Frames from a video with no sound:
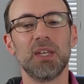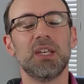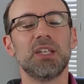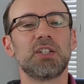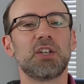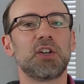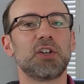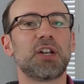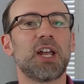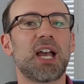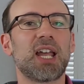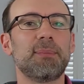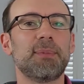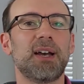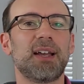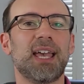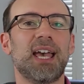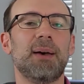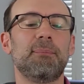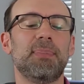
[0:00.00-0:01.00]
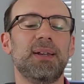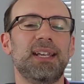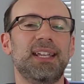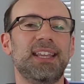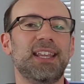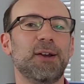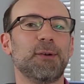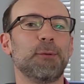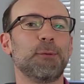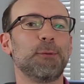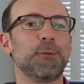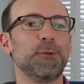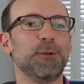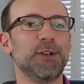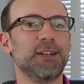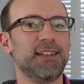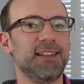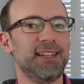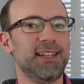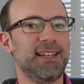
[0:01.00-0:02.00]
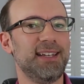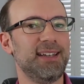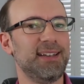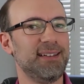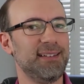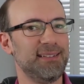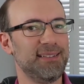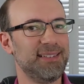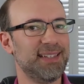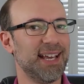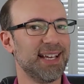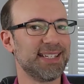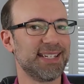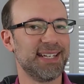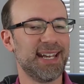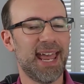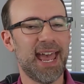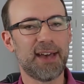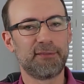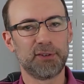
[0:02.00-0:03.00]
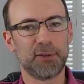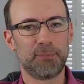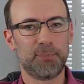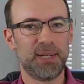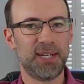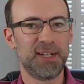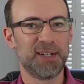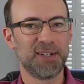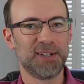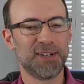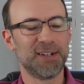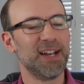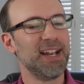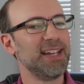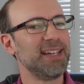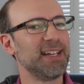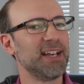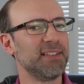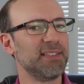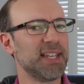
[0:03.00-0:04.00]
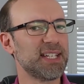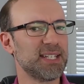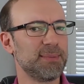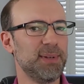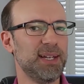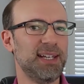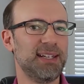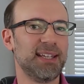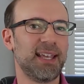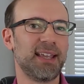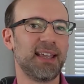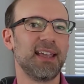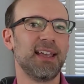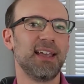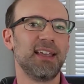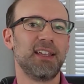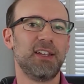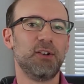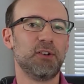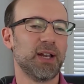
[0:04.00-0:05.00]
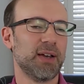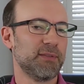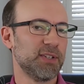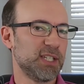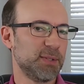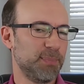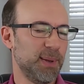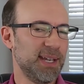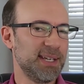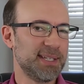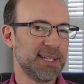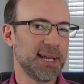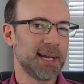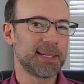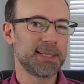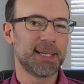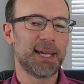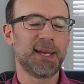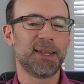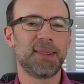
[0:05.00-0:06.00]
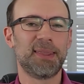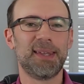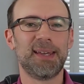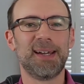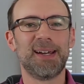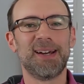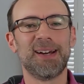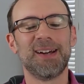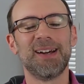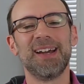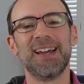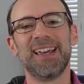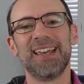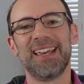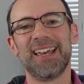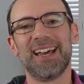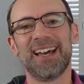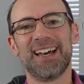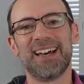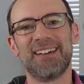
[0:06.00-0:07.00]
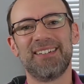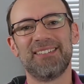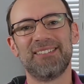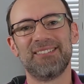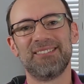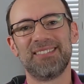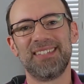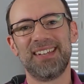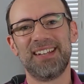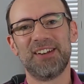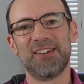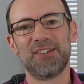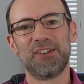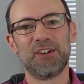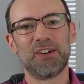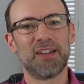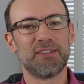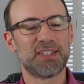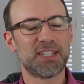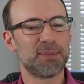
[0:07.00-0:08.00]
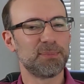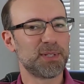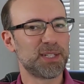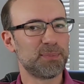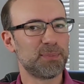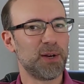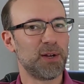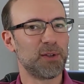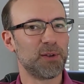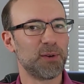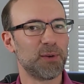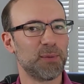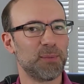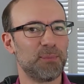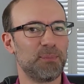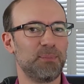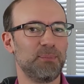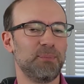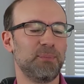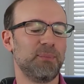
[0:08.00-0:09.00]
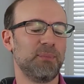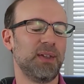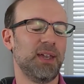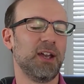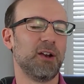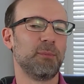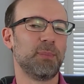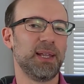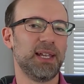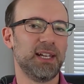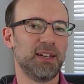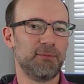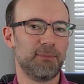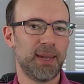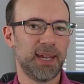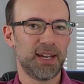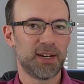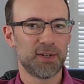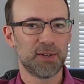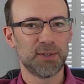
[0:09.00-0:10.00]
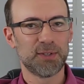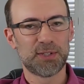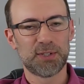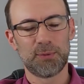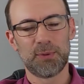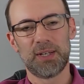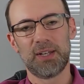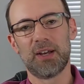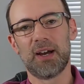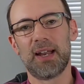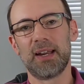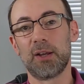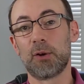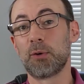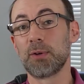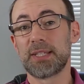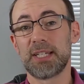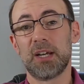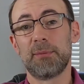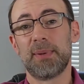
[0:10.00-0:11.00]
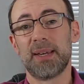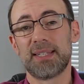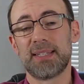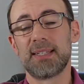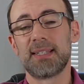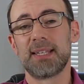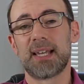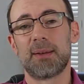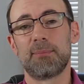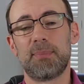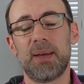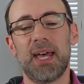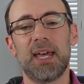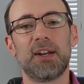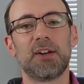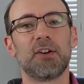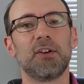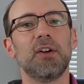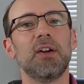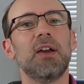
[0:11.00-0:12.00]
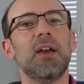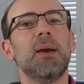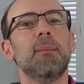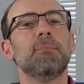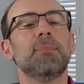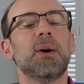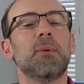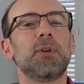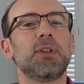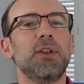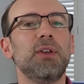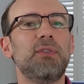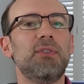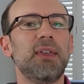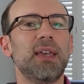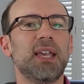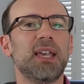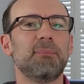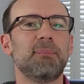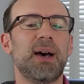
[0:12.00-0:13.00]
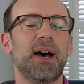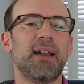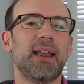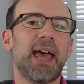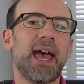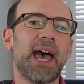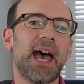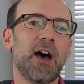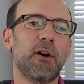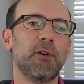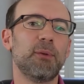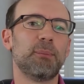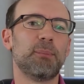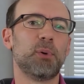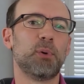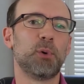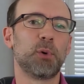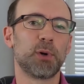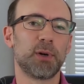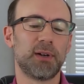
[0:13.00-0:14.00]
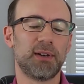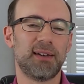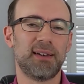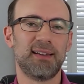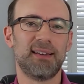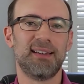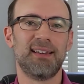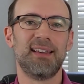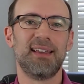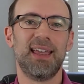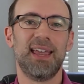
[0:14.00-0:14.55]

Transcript: So you're talking about a company that really doesn't have a peer. Now, it doesn't mean like you don't have a SpaceX out there. You don't have some smaller airplane makers and whatnot. And of course, Airbus is a competitor. But when you think about how important